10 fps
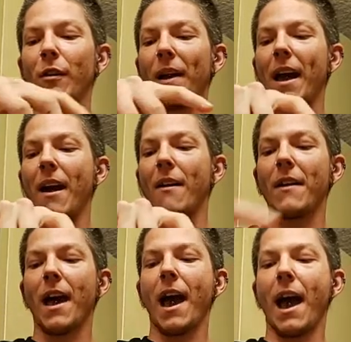we have
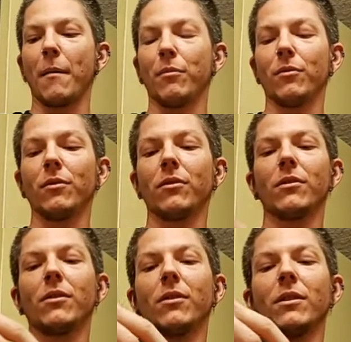apple,
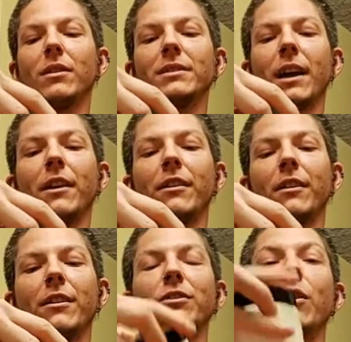
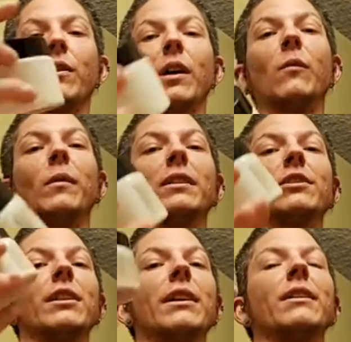cider donut,
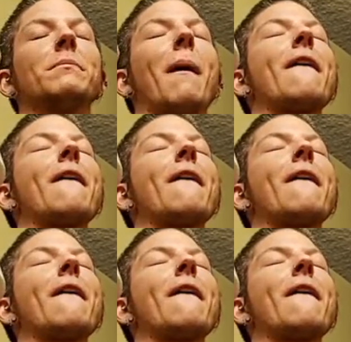which is my